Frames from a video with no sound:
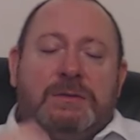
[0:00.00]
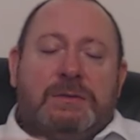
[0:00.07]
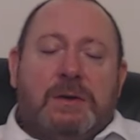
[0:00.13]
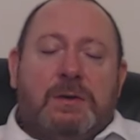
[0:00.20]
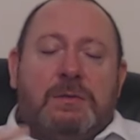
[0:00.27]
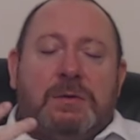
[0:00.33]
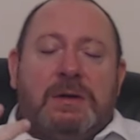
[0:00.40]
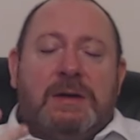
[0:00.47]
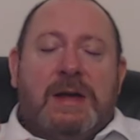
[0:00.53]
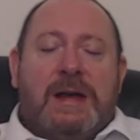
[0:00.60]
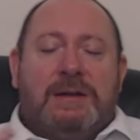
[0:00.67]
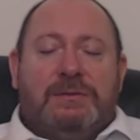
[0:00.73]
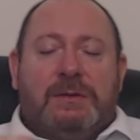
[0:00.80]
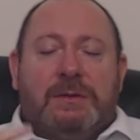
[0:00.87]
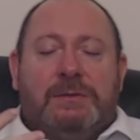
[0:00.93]
so it
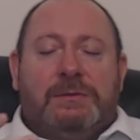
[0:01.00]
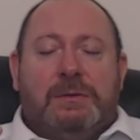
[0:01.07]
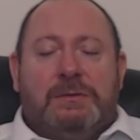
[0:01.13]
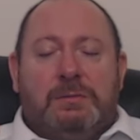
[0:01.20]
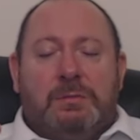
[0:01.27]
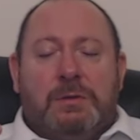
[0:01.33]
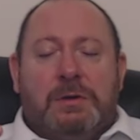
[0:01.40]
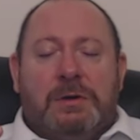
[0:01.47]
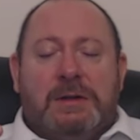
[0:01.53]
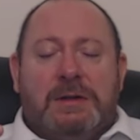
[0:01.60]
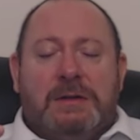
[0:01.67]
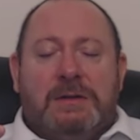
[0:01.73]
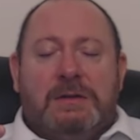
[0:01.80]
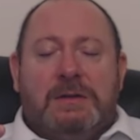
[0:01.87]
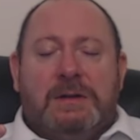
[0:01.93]
can sometimes
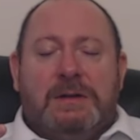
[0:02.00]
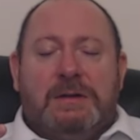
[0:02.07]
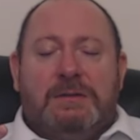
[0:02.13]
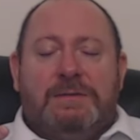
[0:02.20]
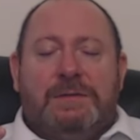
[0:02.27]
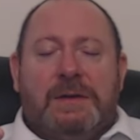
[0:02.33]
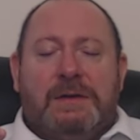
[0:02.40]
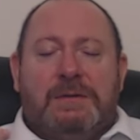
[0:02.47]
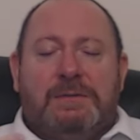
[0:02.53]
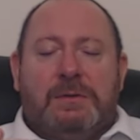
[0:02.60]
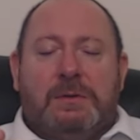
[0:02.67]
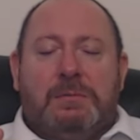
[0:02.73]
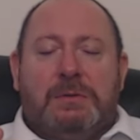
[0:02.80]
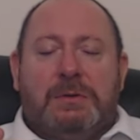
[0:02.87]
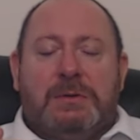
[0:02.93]
work in in your
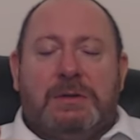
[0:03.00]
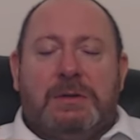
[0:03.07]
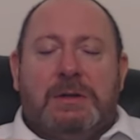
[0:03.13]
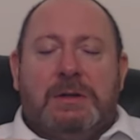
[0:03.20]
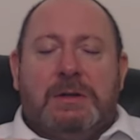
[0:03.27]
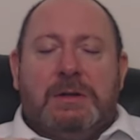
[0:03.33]
favor but